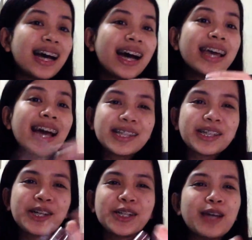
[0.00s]
Hi, Ate
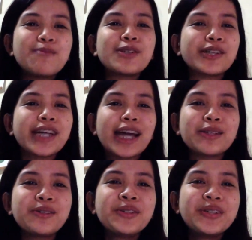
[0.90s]
Girl. I'm sorry, I
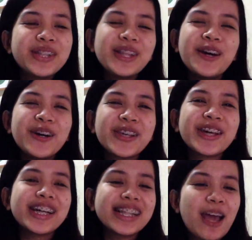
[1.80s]
don't know
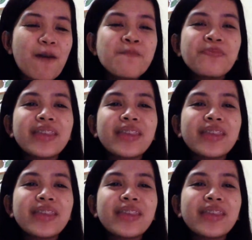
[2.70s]
your name.